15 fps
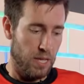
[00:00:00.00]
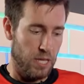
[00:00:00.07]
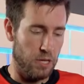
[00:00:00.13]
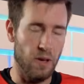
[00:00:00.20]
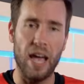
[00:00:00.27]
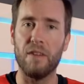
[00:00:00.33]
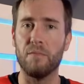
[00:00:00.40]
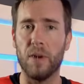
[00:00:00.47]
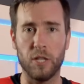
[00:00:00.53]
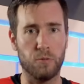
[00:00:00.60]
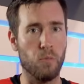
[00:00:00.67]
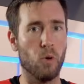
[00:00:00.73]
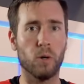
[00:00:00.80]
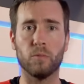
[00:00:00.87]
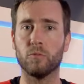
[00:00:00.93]
You'll have much
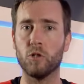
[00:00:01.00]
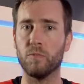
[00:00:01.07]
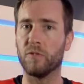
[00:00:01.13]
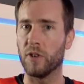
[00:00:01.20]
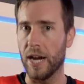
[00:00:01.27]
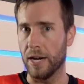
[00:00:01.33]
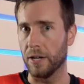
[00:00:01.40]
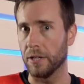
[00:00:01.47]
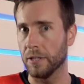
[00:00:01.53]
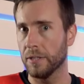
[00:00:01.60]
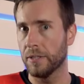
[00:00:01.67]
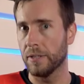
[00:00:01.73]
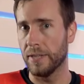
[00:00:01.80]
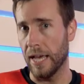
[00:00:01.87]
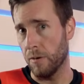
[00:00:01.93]
more room for error
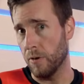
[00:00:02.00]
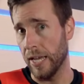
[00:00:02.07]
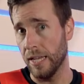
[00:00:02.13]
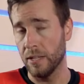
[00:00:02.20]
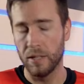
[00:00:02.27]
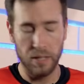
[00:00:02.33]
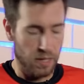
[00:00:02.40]
that way.